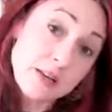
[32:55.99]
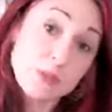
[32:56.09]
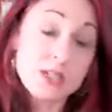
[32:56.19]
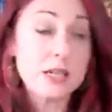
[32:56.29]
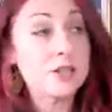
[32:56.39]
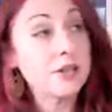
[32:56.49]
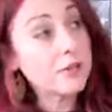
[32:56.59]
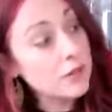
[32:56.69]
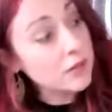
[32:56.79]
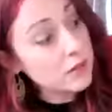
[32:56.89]
in which case you go,
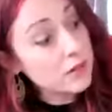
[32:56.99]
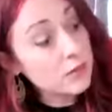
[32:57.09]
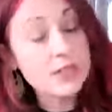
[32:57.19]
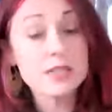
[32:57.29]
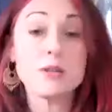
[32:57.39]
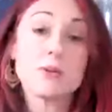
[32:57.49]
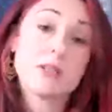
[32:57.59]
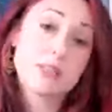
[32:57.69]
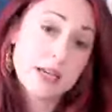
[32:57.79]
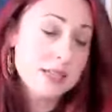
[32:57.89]
Oh, what is it you want
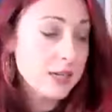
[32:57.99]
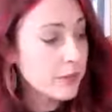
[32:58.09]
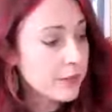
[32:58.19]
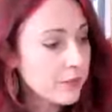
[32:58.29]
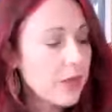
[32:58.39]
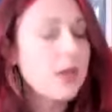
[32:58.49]
to say? Tell me.